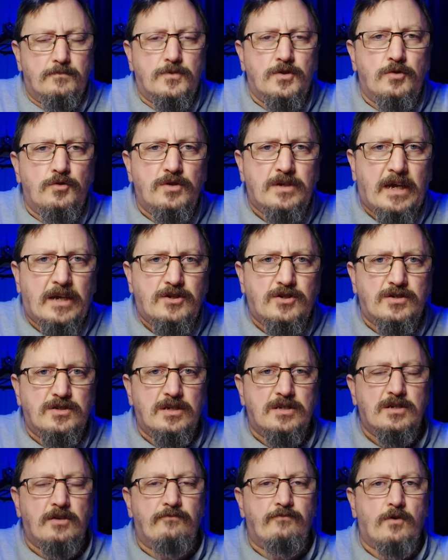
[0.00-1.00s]
news
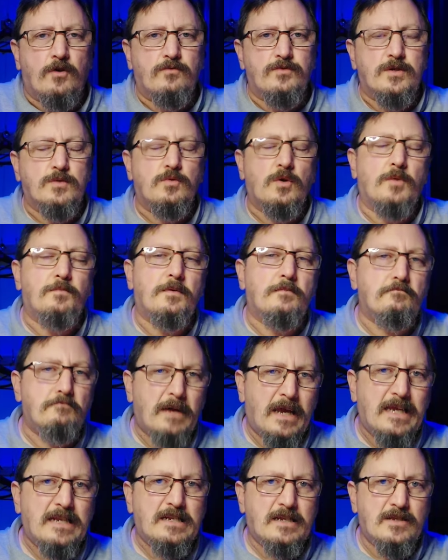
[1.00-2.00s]
agencies involved as well, but
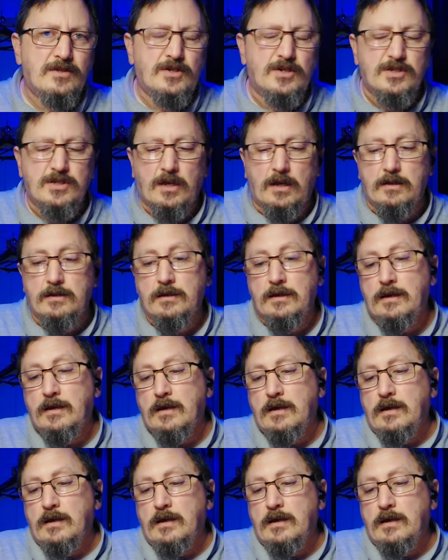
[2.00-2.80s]
mainly The Sun,